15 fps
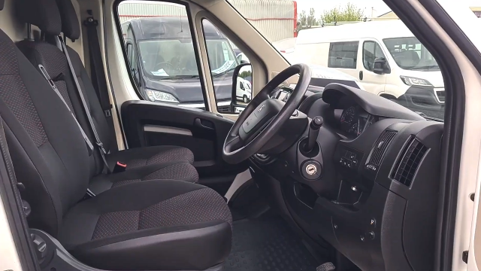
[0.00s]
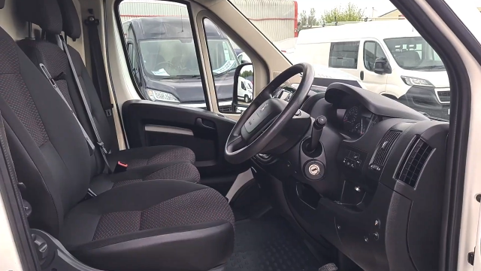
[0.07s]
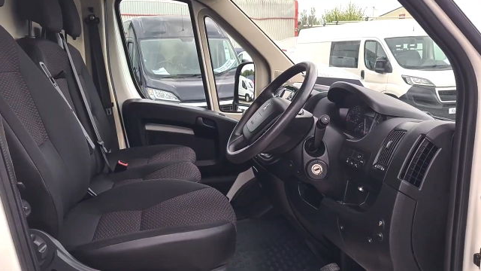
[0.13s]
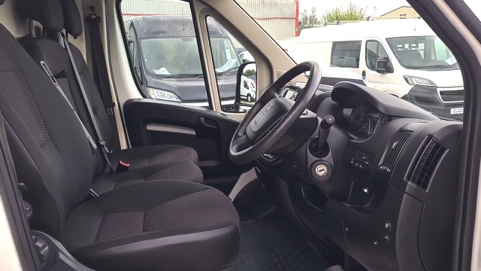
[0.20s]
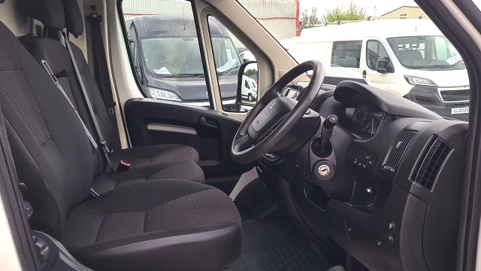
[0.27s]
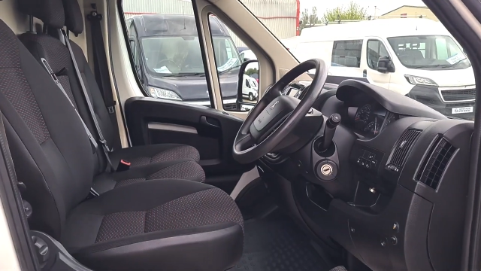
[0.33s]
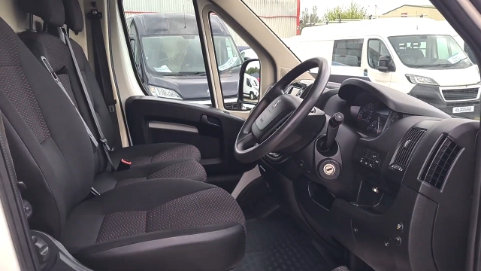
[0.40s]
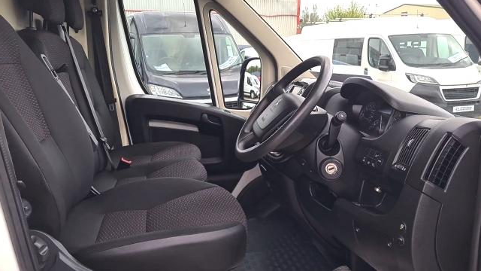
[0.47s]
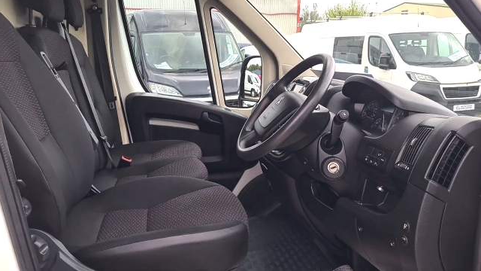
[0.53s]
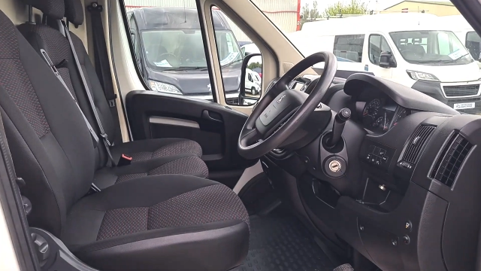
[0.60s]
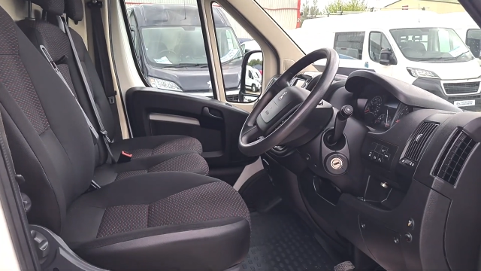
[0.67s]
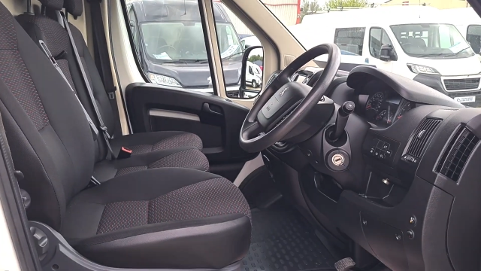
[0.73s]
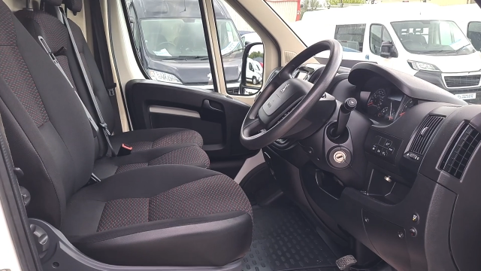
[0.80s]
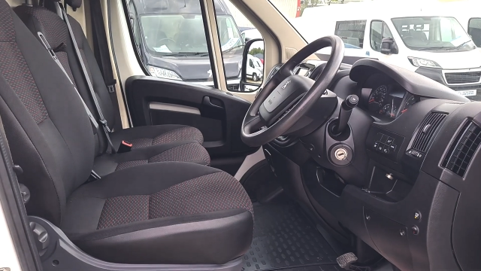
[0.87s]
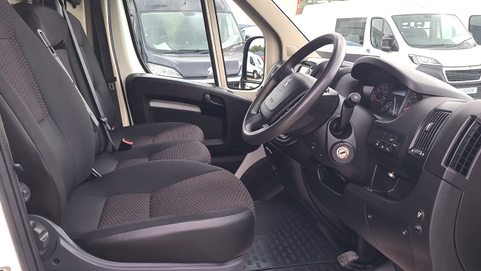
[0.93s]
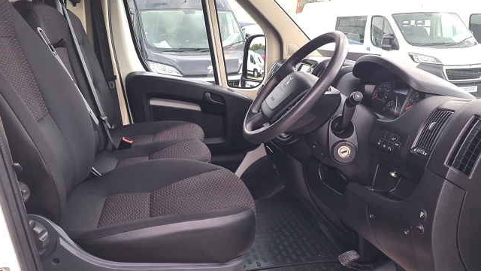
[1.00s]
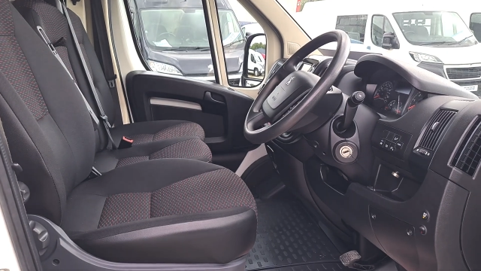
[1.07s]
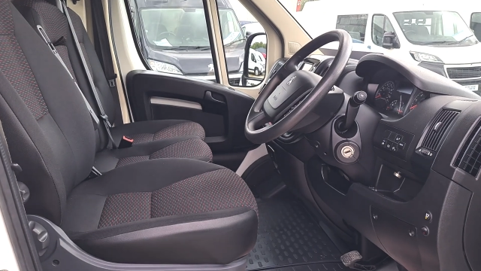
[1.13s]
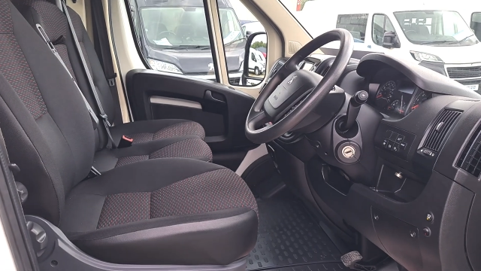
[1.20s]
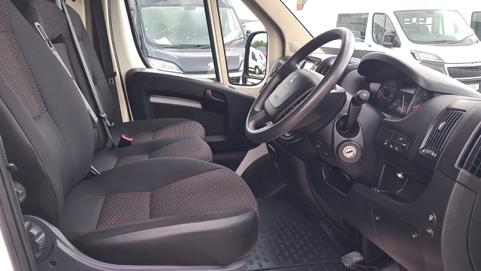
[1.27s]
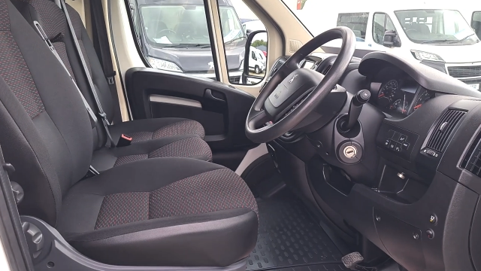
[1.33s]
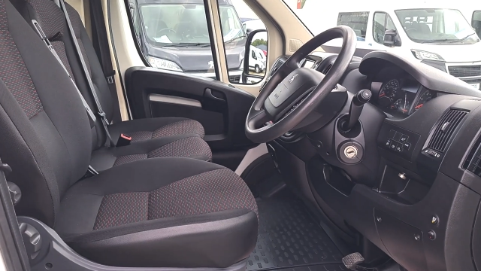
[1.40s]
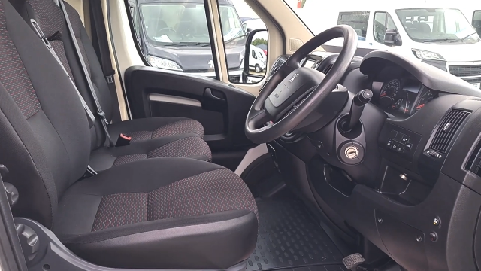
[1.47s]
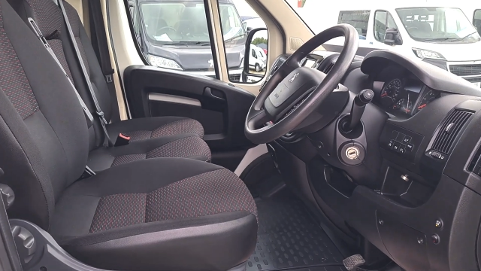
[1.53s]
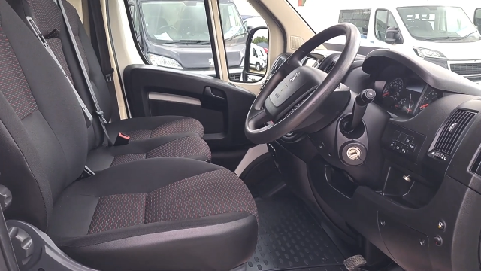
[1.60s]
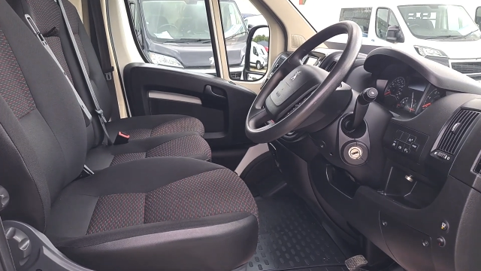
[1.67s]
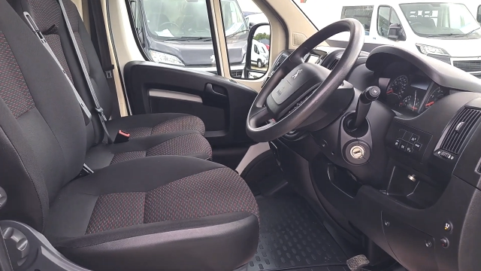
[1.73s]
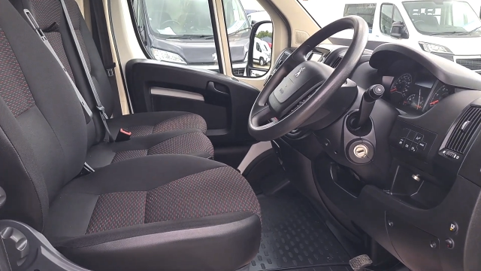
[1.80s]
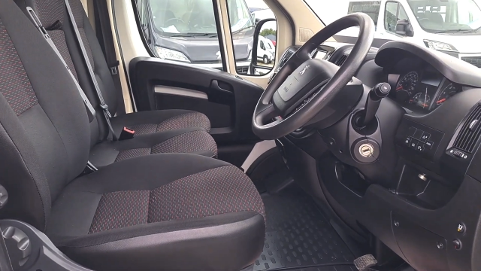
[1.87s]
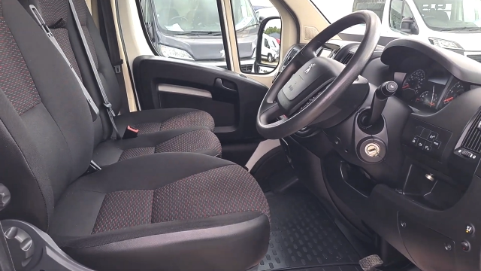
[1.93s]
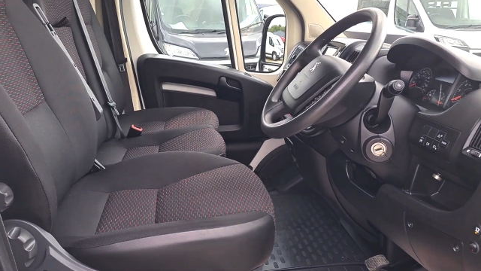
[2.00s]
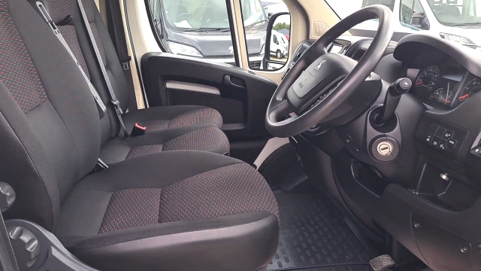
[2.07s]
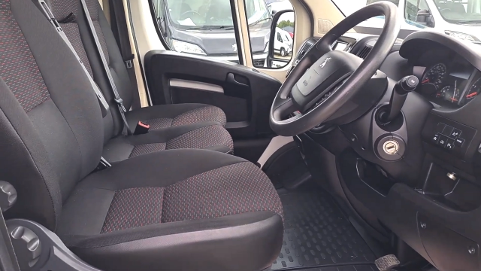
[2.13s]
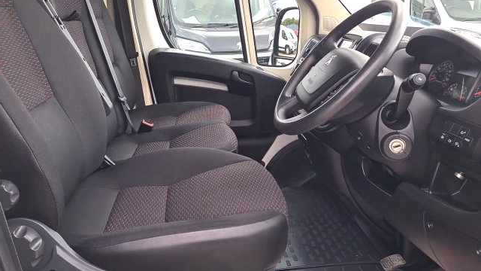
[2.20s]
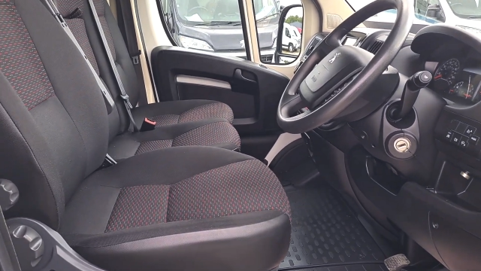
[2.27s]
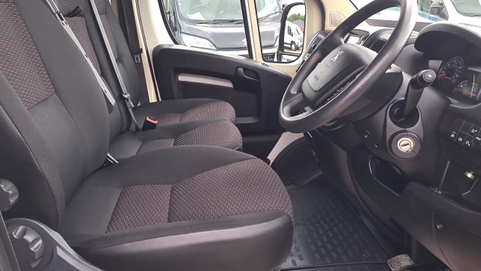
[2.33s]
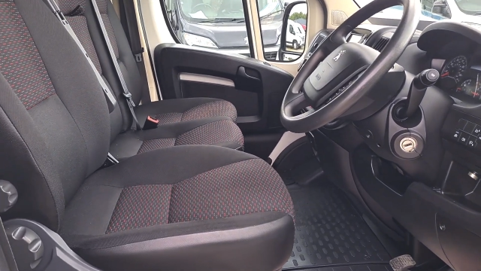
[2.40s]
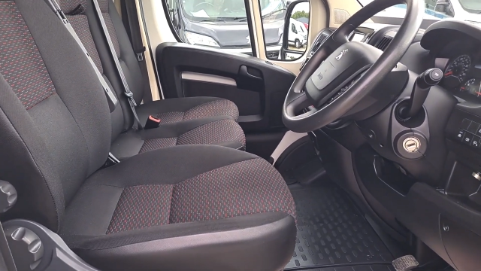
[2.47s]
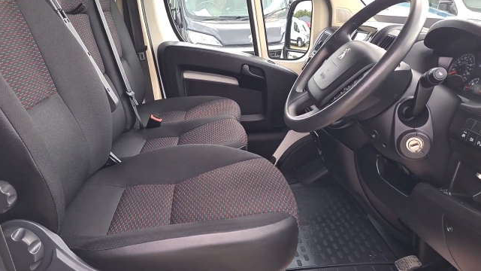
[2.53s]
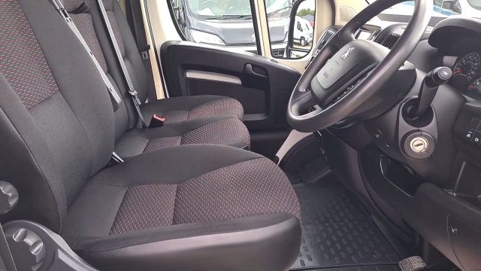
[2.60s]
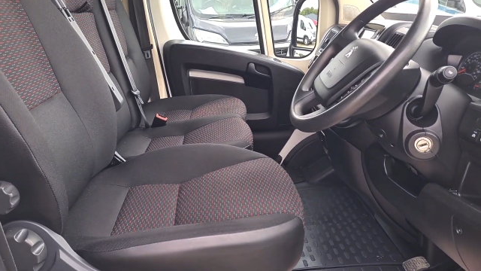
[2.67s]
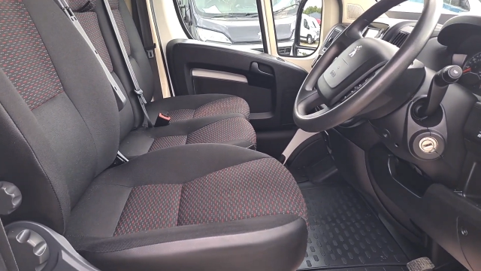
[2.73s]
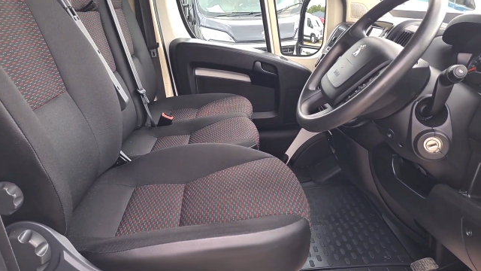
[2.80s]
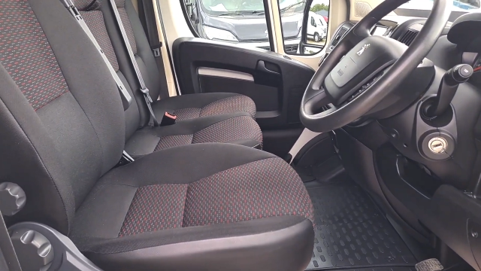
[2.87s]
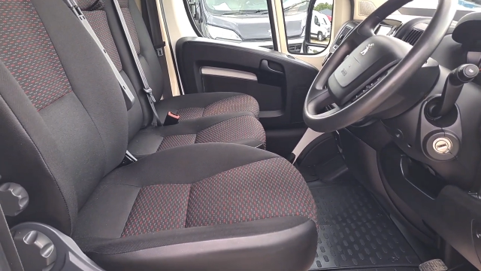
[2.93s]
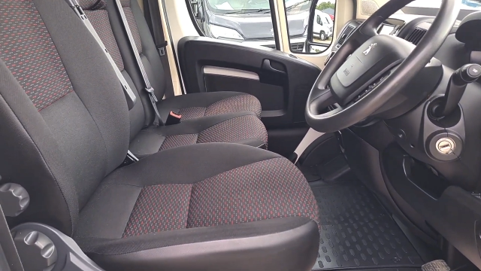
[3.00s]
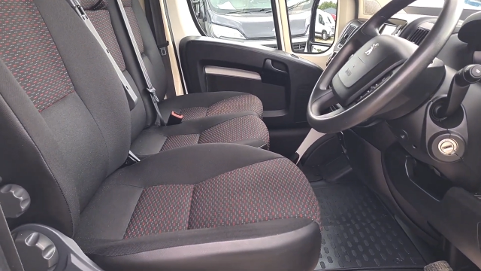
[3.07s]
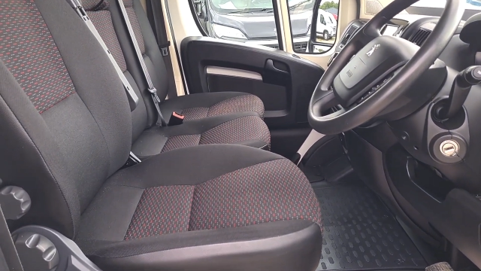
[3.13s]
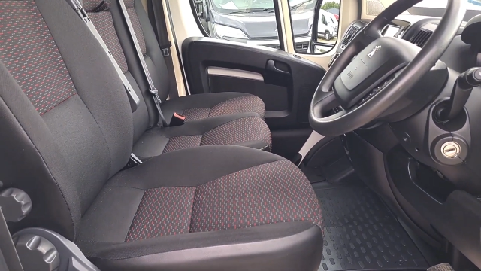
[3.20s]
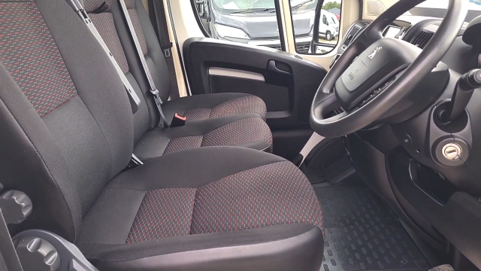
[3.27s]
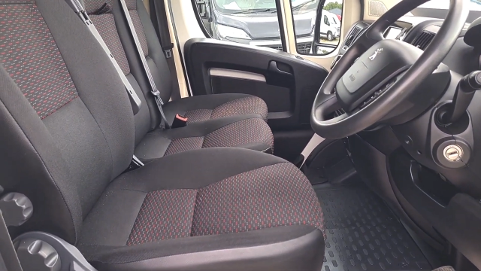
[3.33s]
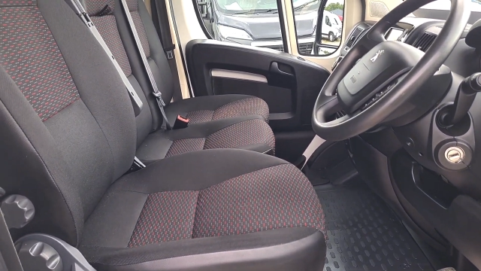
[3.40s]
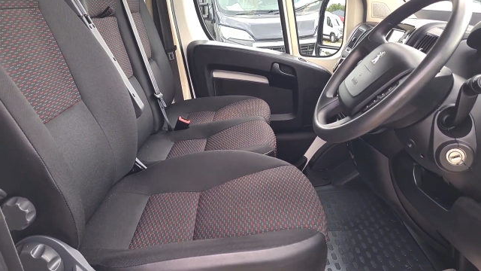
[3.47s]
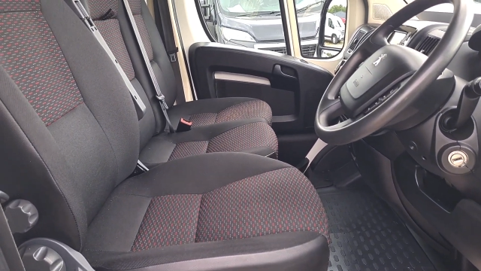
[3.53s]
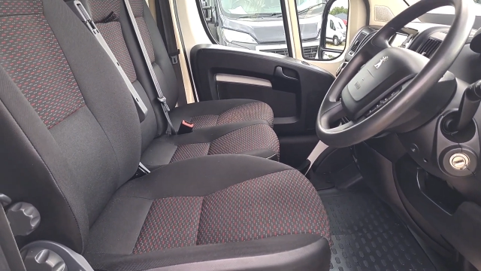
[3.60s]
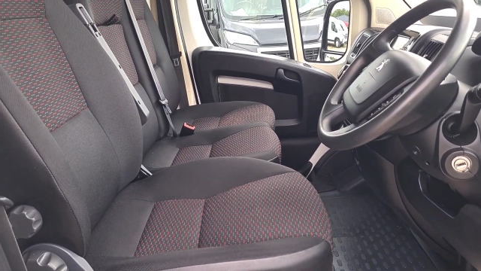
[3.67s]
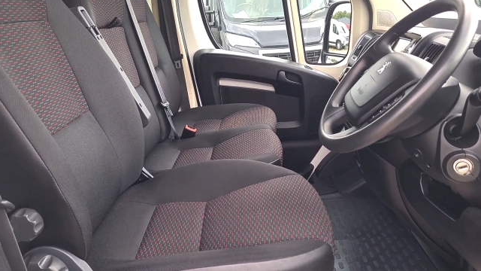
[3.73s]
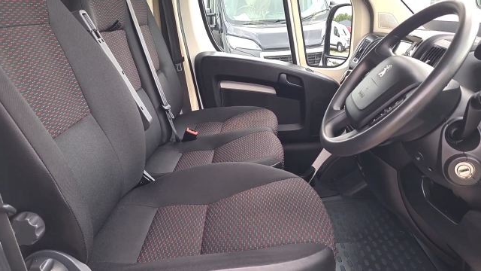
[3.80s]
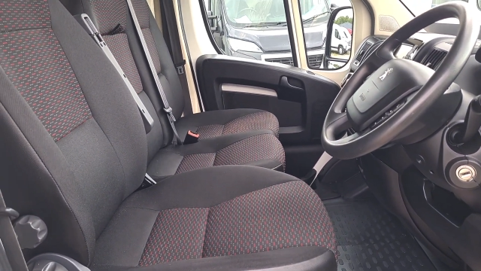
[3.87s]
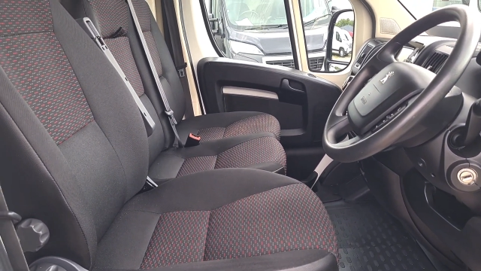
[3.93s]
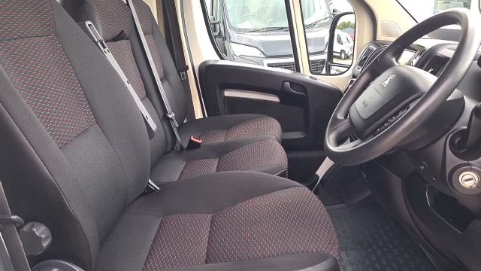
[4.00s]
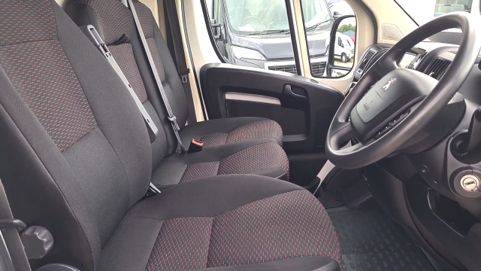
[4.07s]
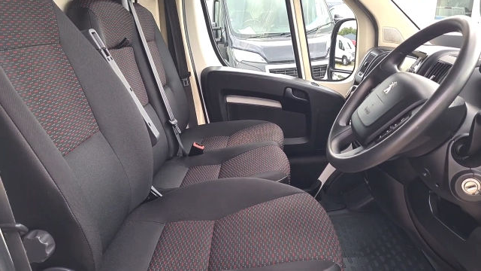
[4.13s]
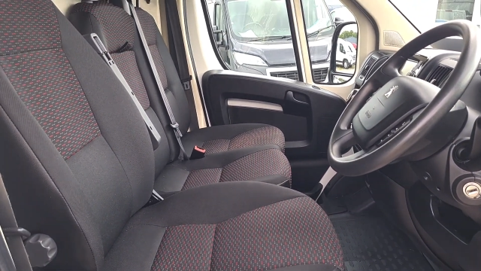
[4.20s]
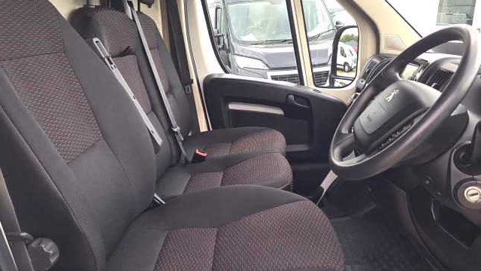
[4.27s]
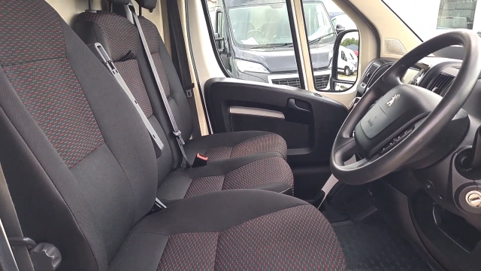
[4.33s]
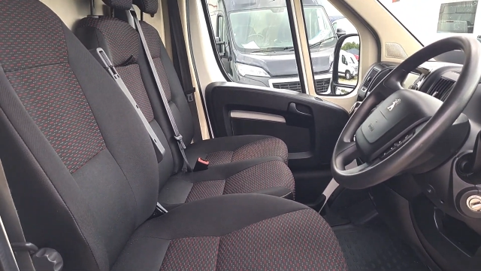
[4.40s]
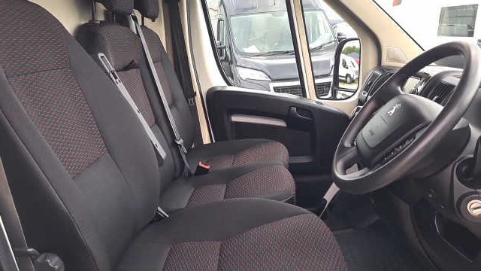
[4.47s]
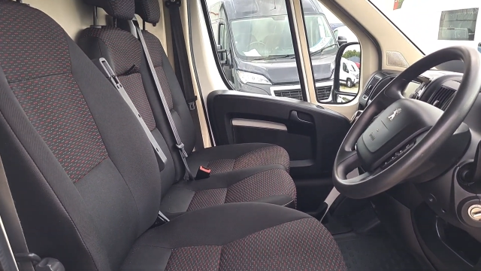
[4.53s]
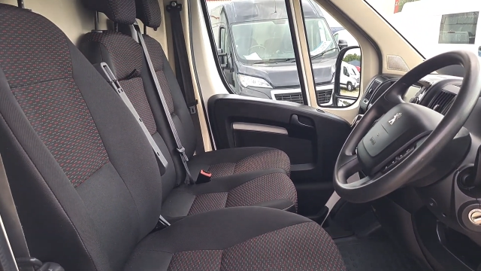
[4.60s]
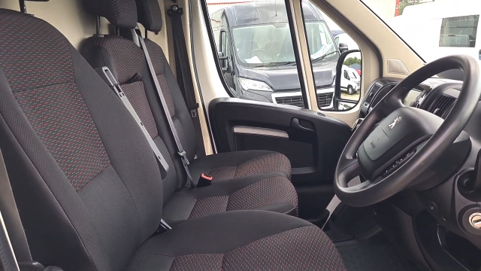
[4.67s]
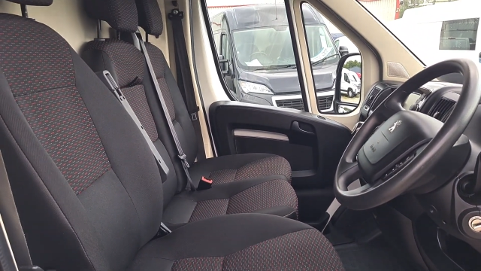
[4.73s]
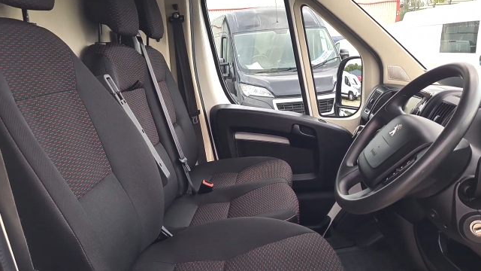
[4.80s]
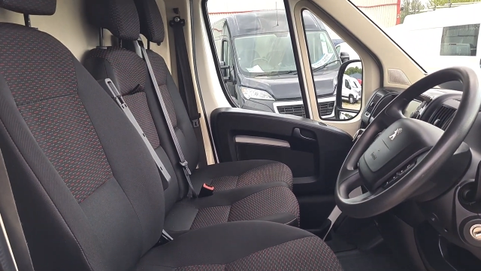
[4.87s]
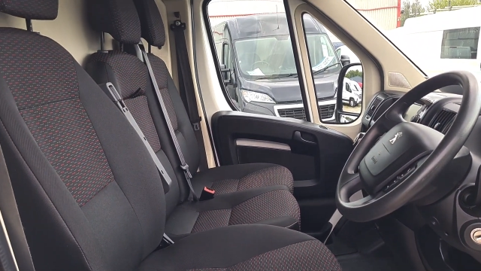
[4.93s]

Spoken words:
[unreadable: no face in view]